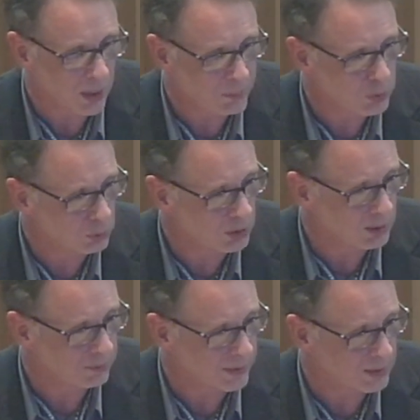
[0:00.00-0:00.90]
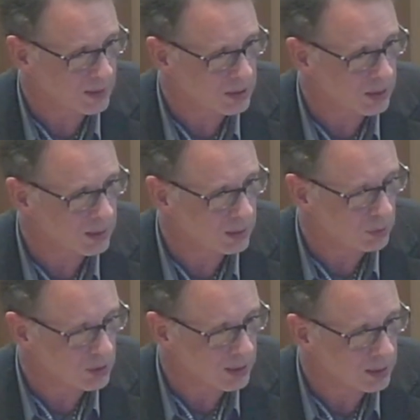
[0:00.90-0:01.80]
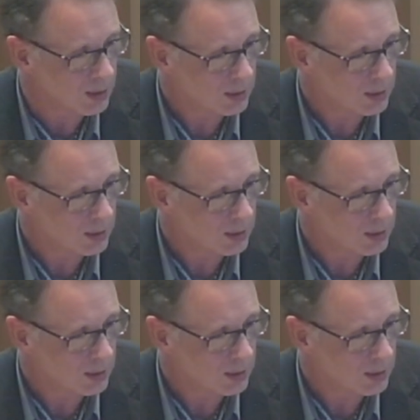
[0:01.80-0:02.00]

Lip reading: absolutely fantastic dataset,